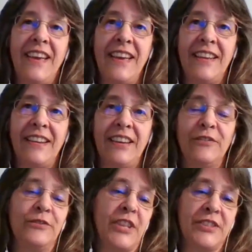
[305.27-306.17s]
and
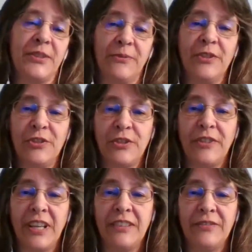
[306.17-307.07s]
I've done some
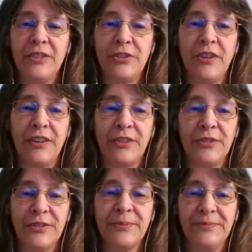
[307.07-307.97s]
feature
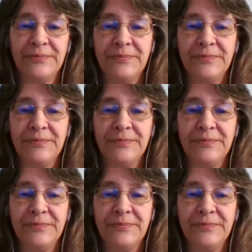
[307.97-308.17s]
articles.